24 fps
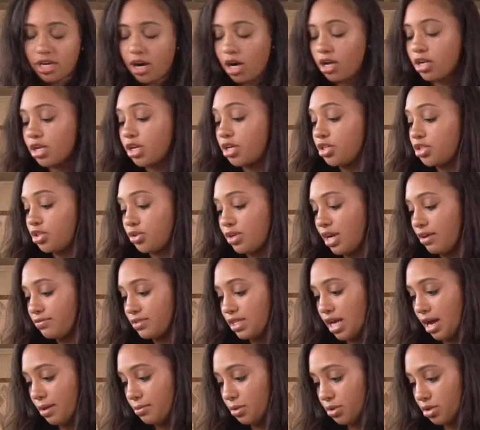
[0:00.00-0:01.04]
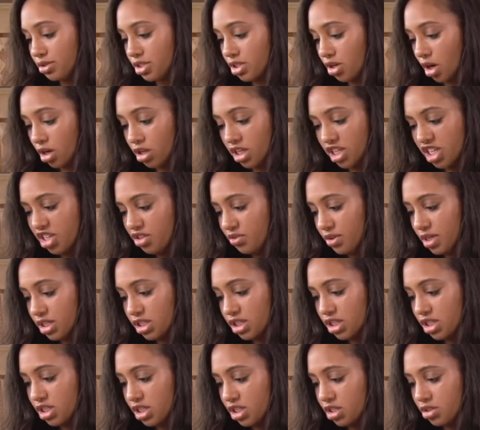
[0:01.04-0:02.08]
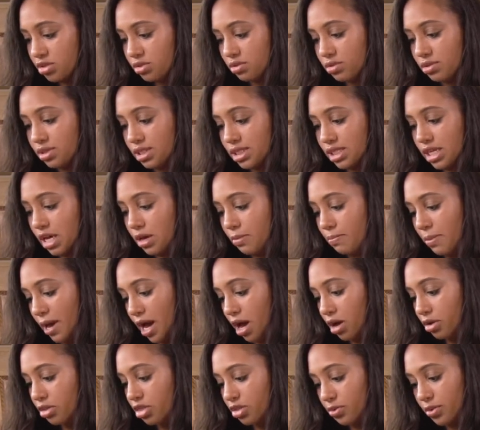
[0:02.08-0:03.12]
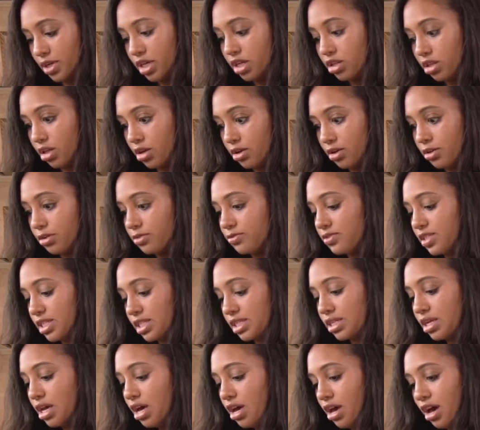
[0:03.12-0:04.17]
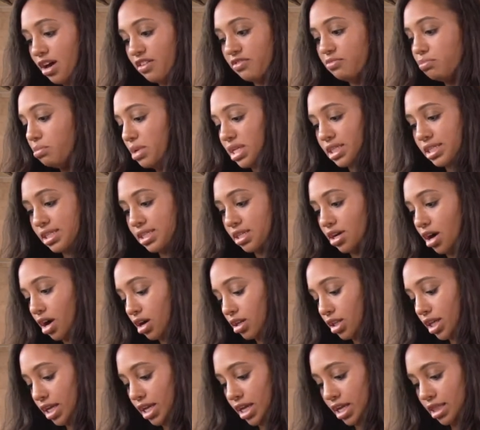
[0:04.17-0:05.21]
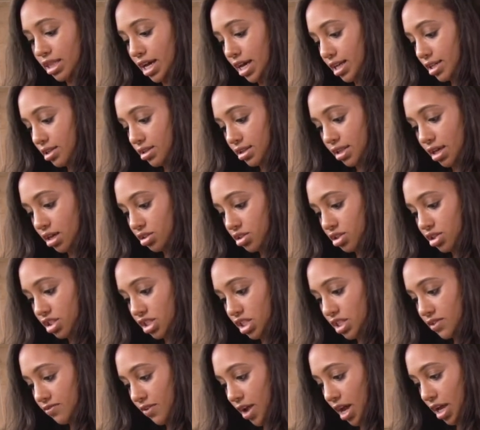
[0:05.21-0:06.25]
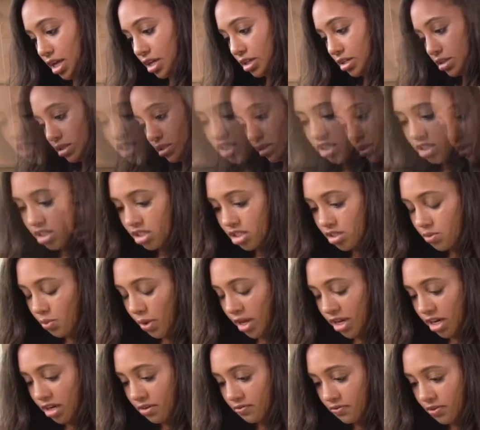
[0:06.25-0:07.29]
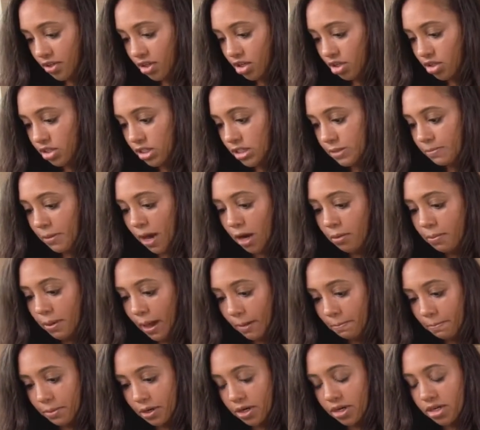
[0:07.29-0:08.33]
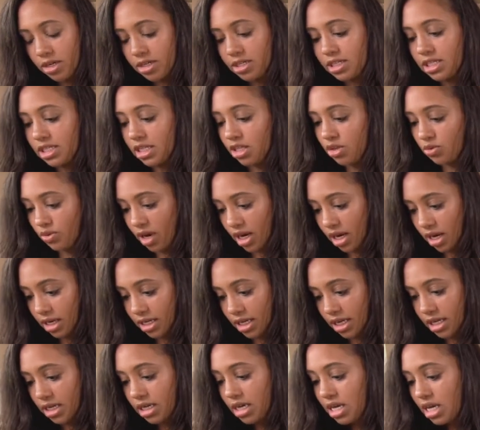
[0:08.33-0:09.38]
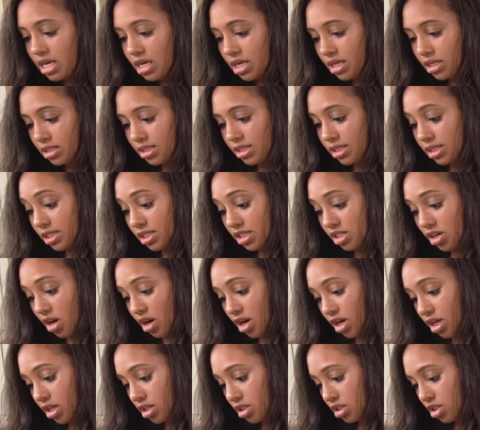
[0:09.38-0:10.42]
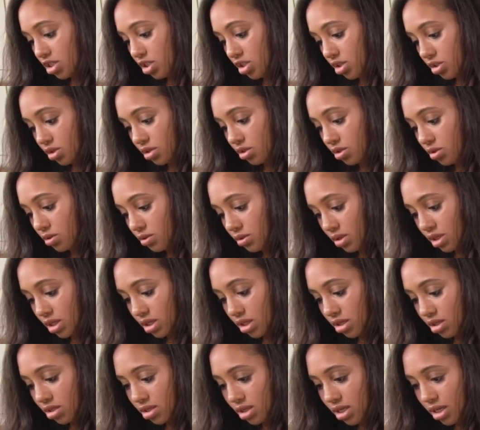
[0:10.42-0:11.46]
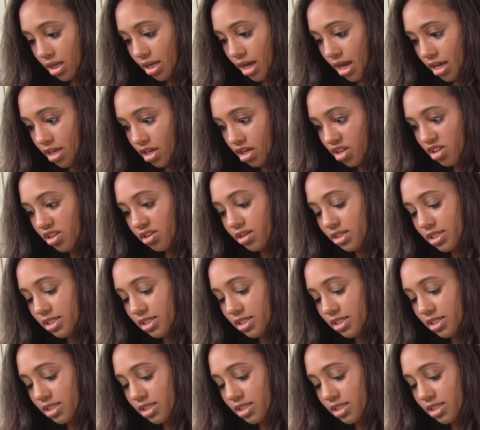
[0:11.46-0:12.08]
garlic or don't have time to roast garlic, you can just use about 3 cloves of minced garlic, and that'll do just fine. You're just waiting for those bell peppers and the red onion to start to kind of cook